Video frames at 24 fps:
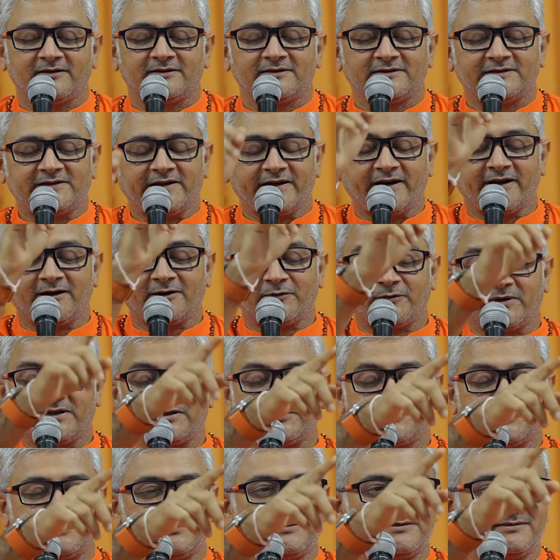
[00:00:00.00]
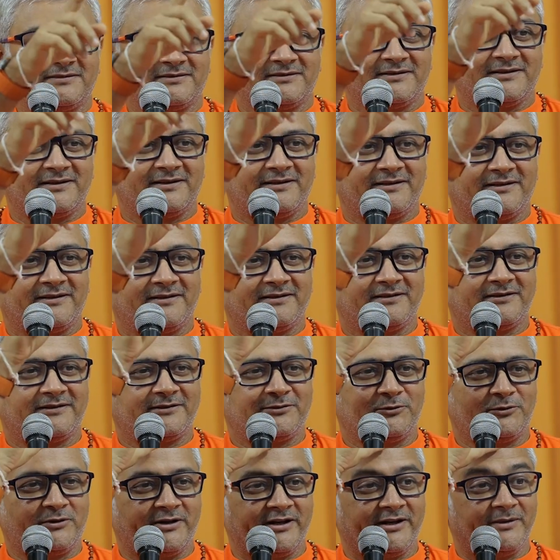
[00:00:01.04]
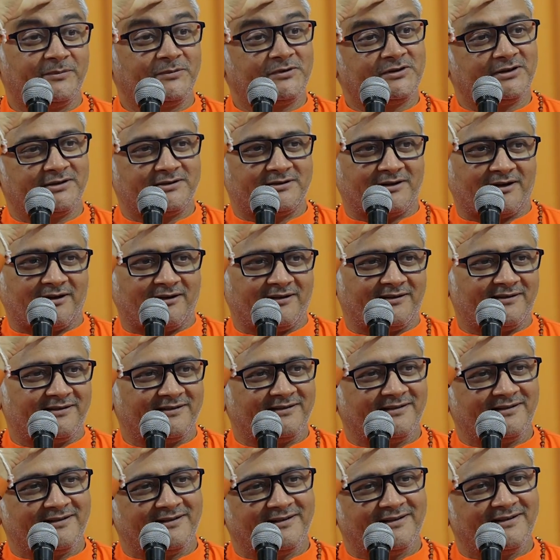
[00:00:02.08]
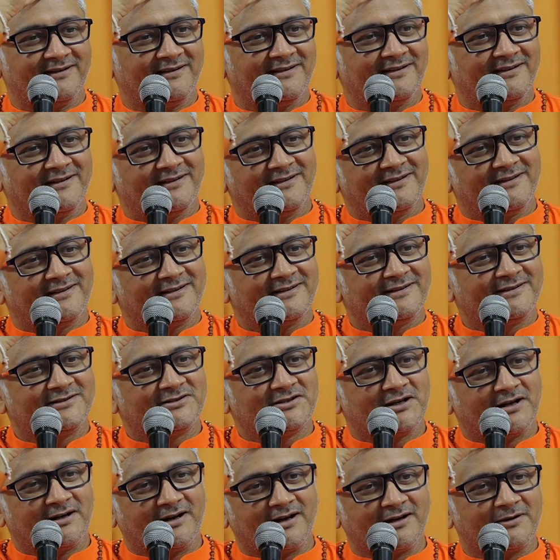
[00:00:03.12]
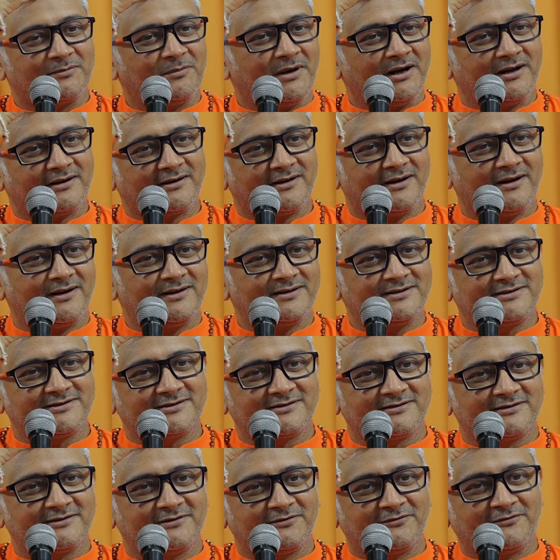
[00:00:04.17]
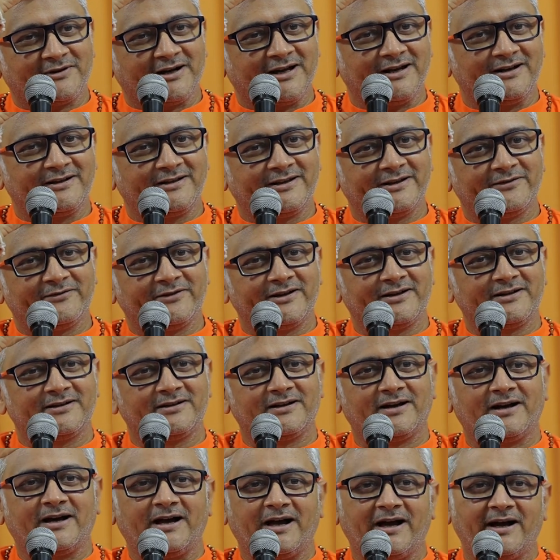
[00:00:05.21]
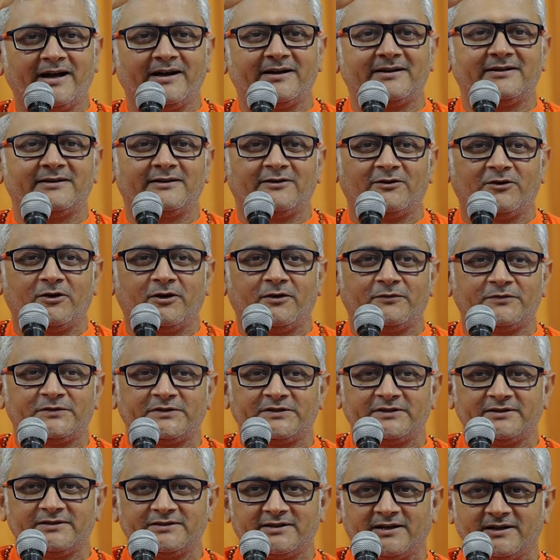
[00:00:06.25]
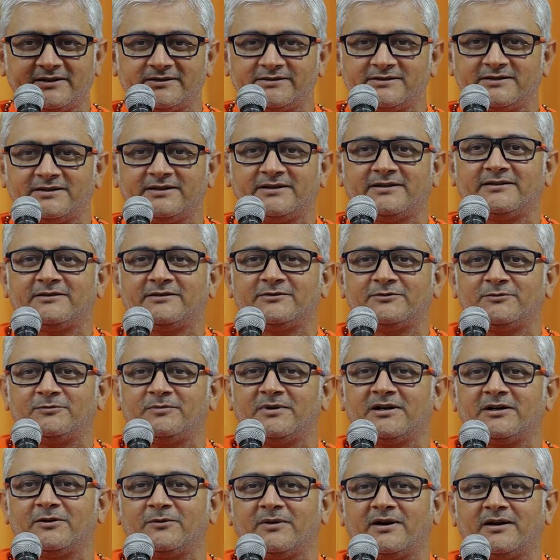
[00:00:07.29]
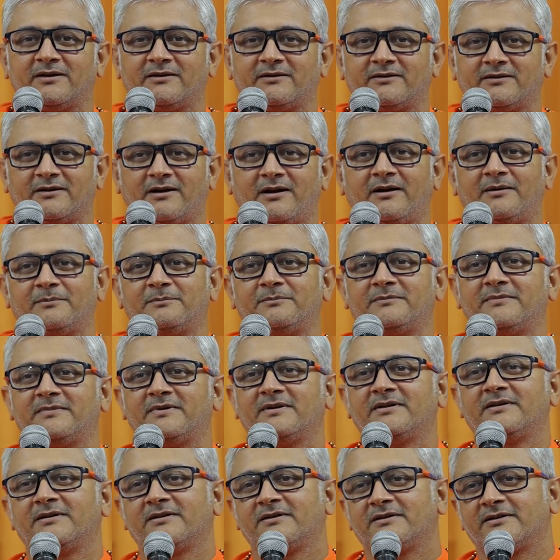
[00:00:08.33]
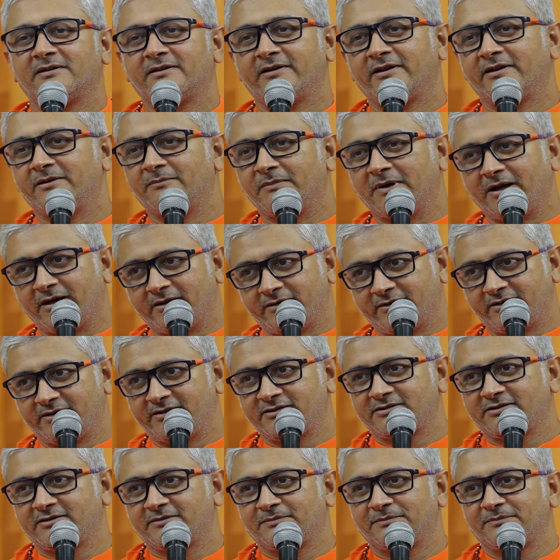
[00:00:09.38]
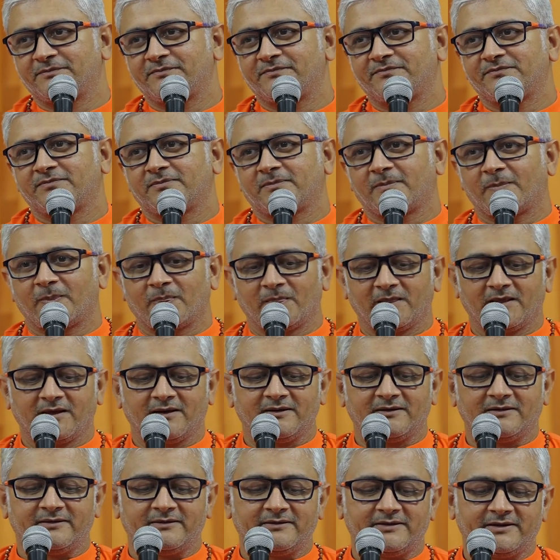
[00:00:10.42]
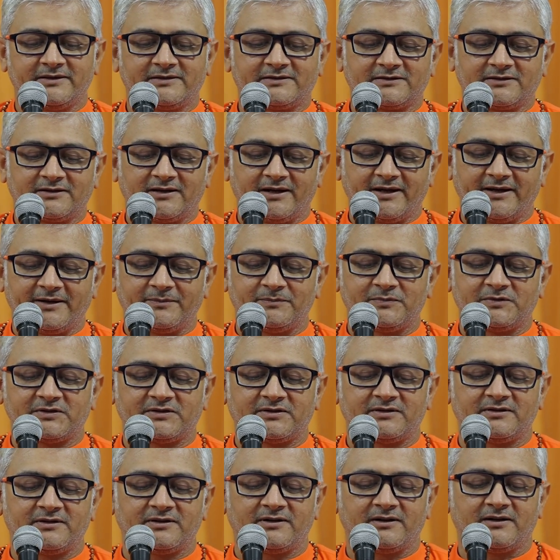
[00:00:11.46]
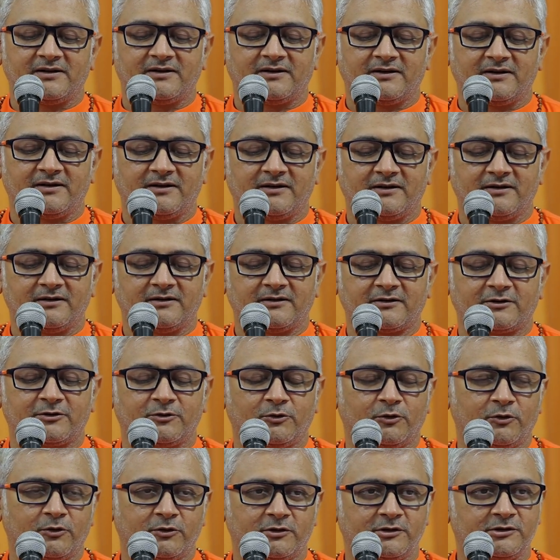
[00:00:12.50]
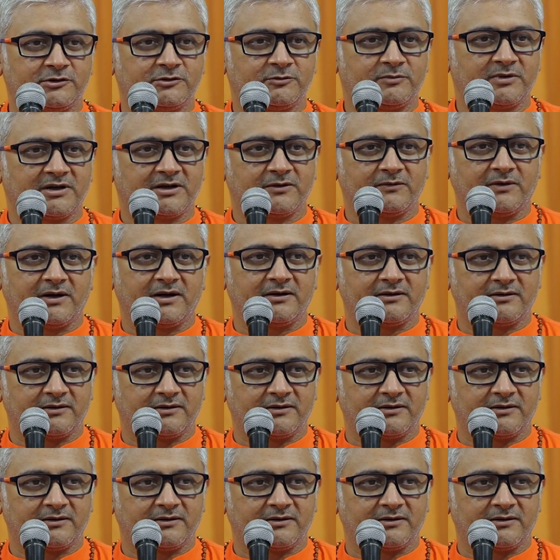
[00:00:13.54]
Second question to Team Sita. Janak Maharaj, while giving the hand of Sita ji to Bhagwan Ram in marriage, describes her role to Bhagwan